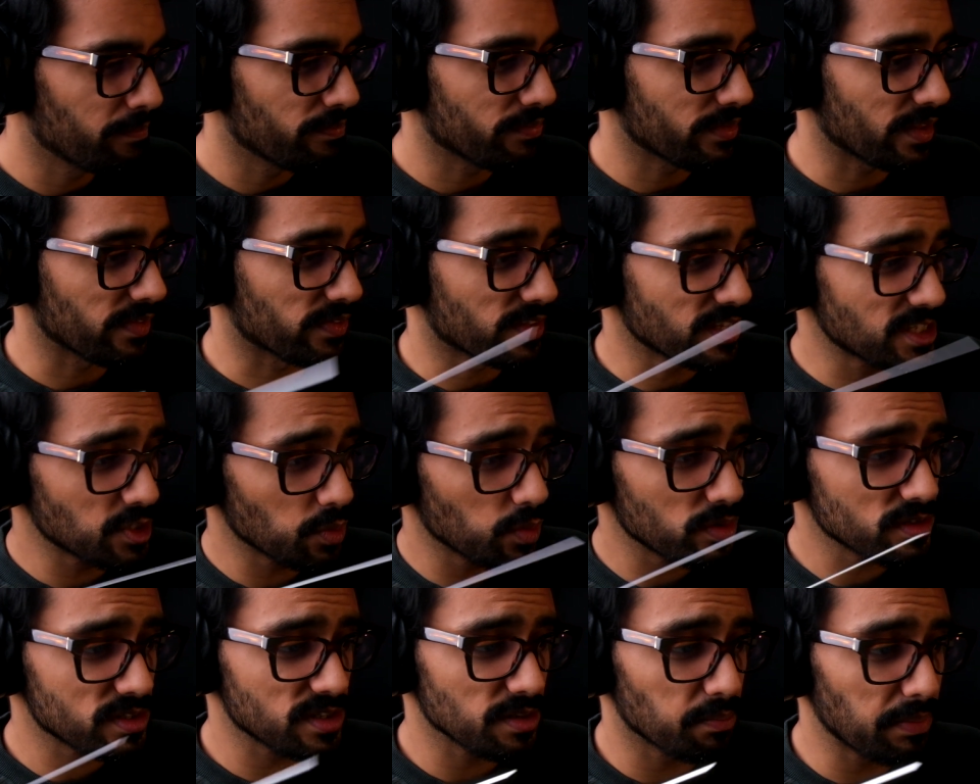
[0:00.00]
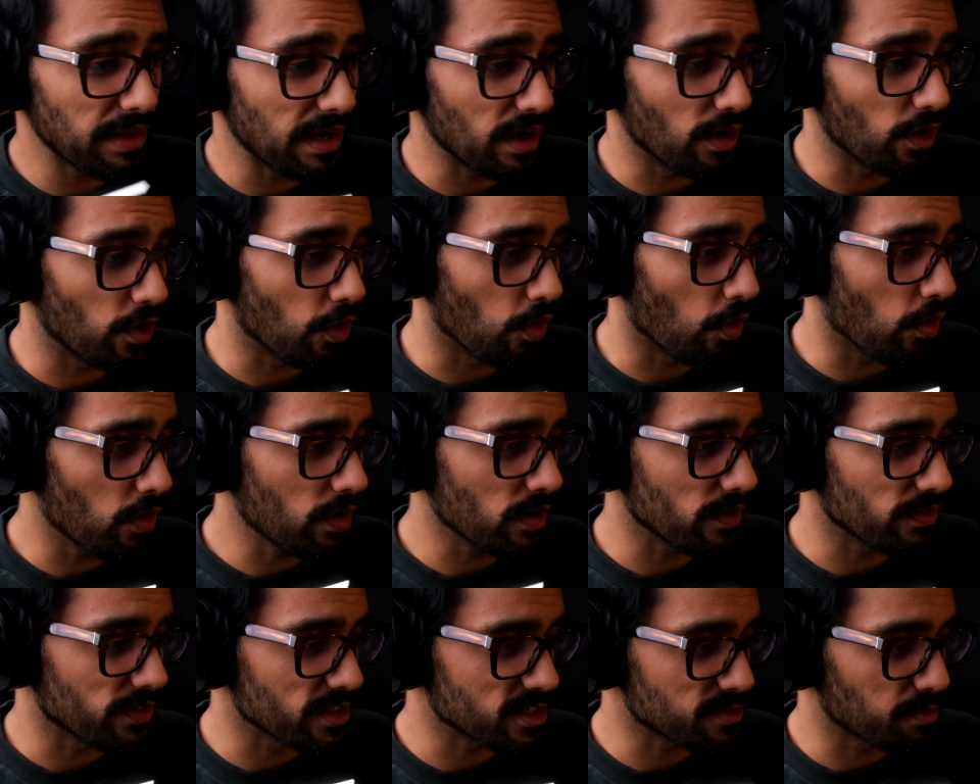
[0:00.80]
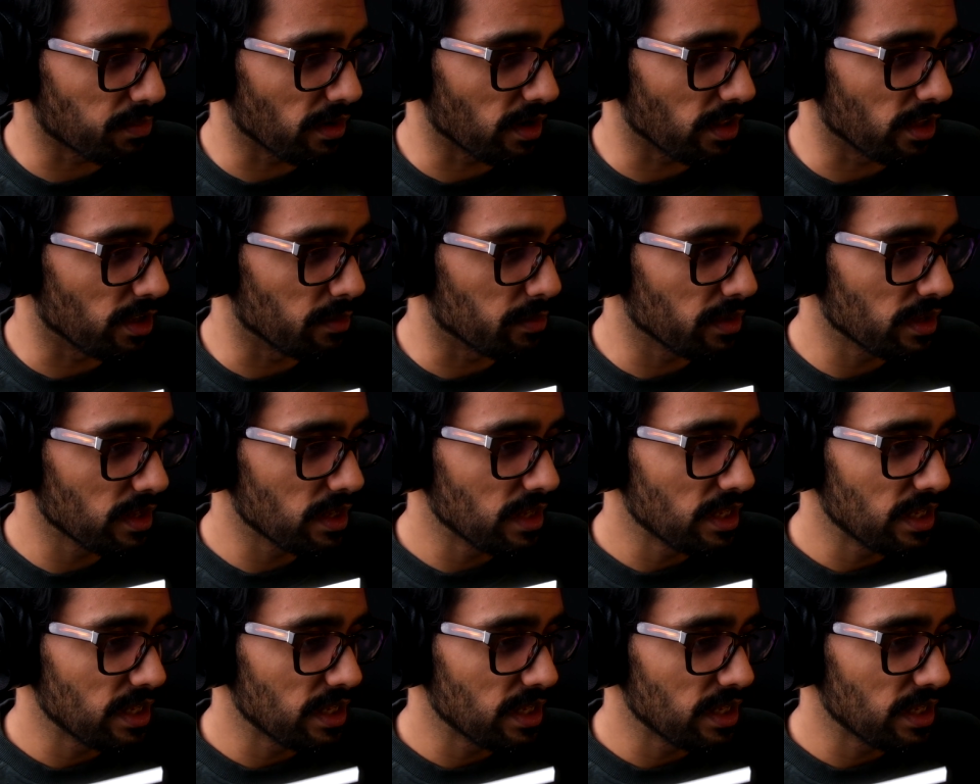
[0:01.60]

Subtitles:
Now this one's a bit long, this blurb.